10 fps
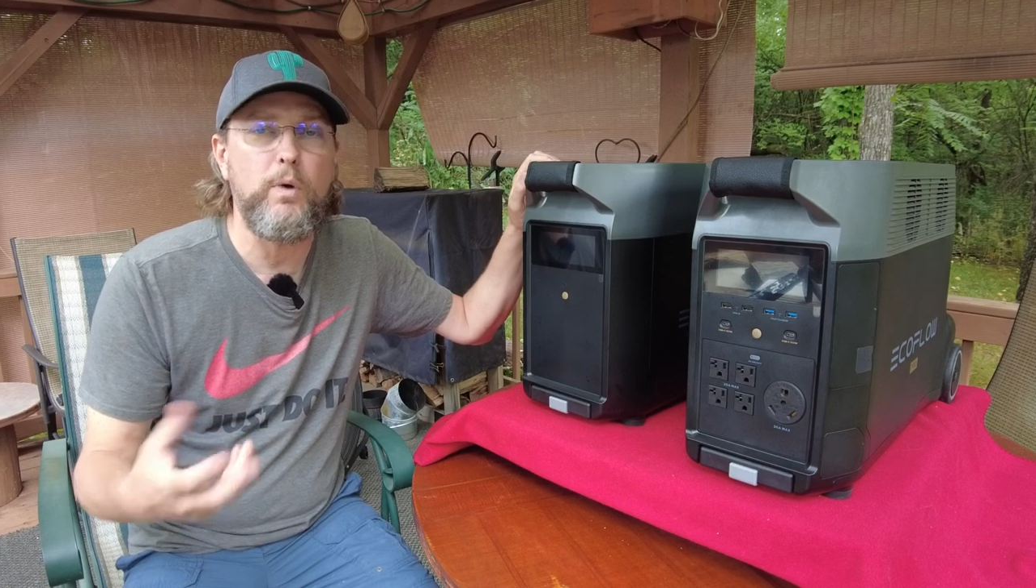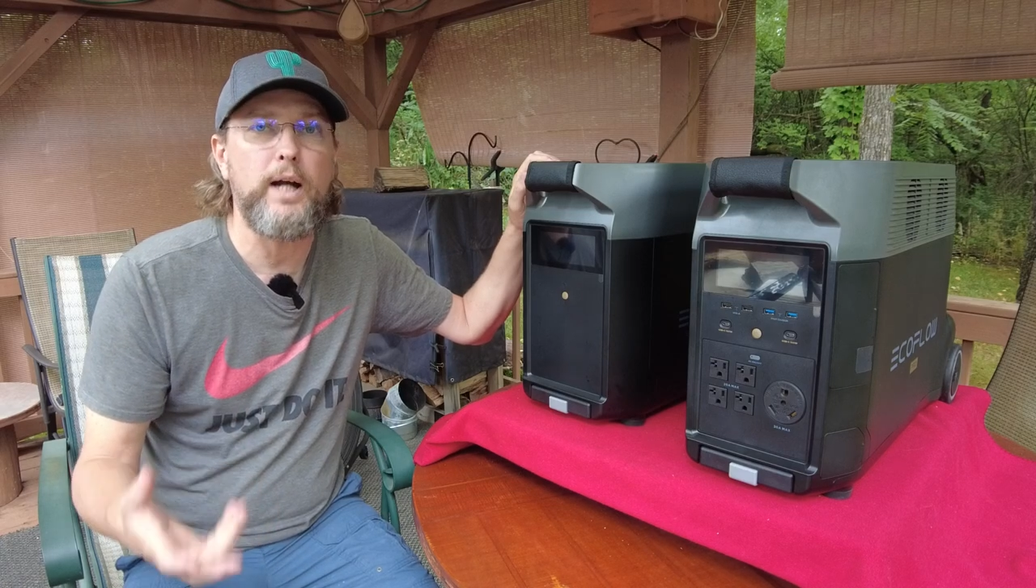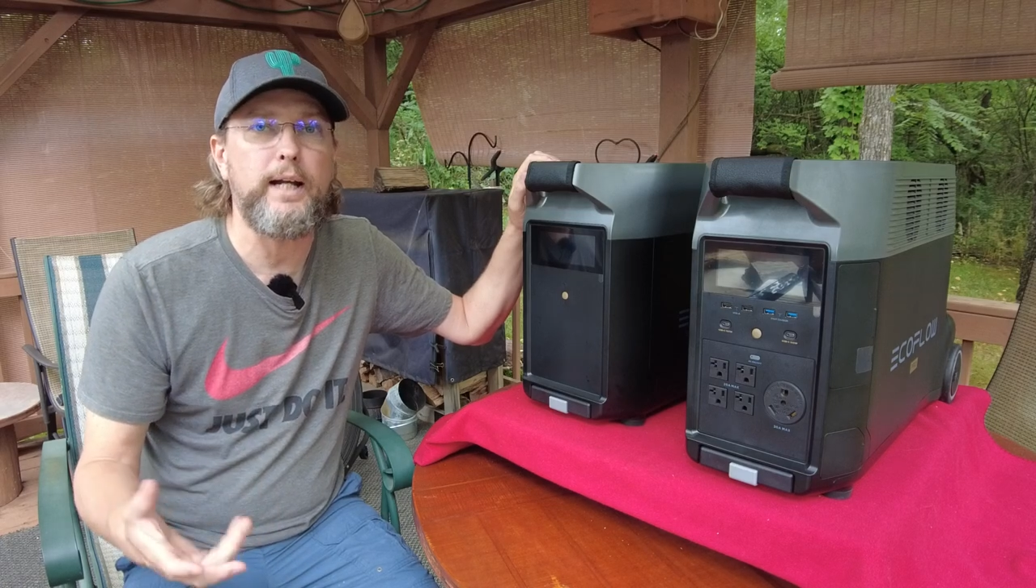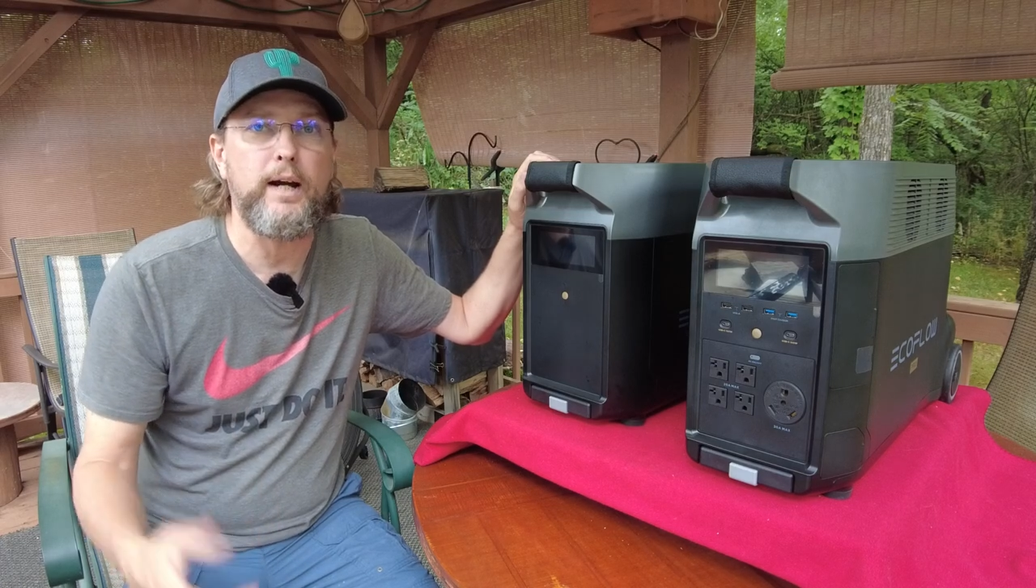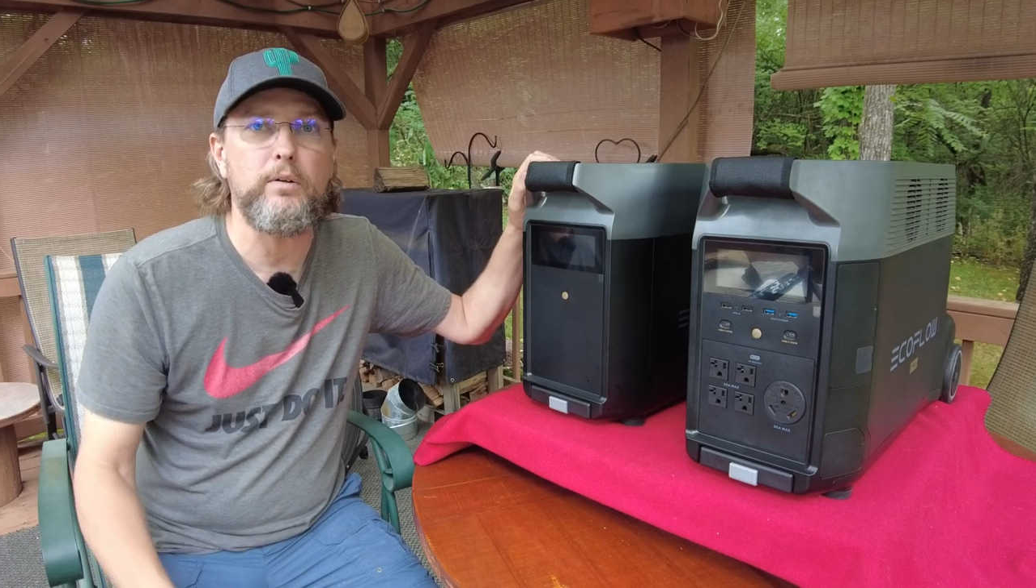
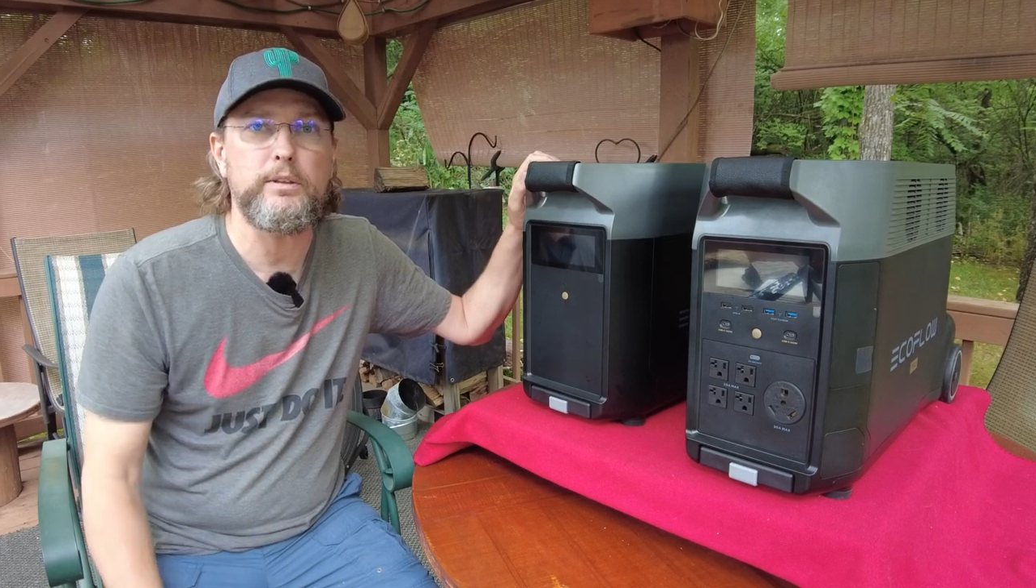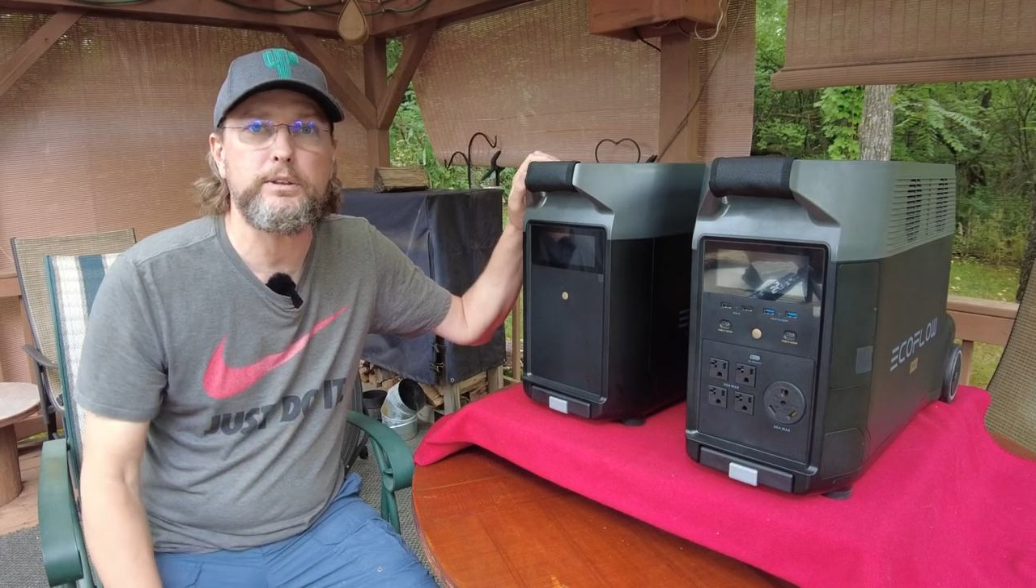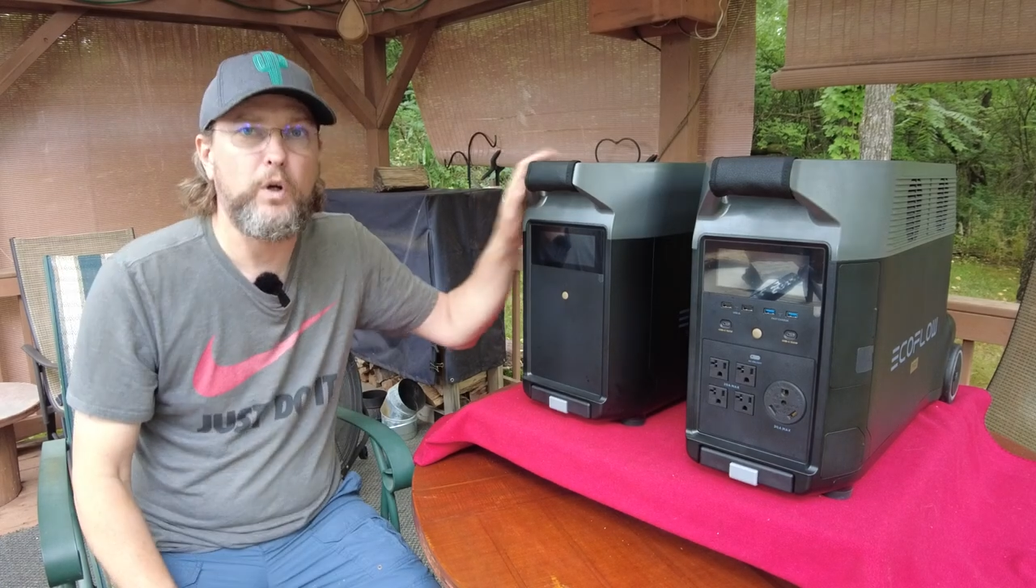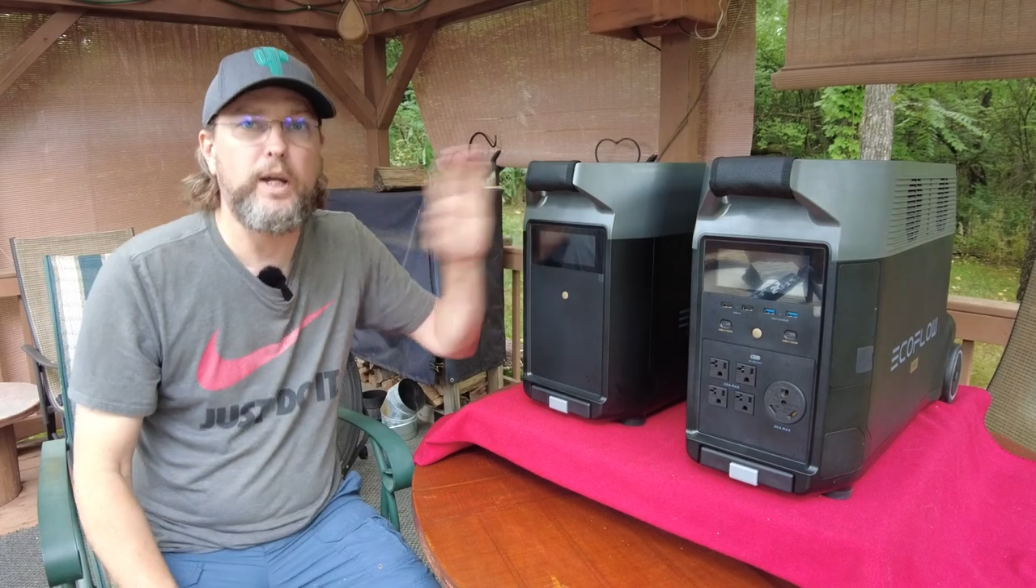watt hours.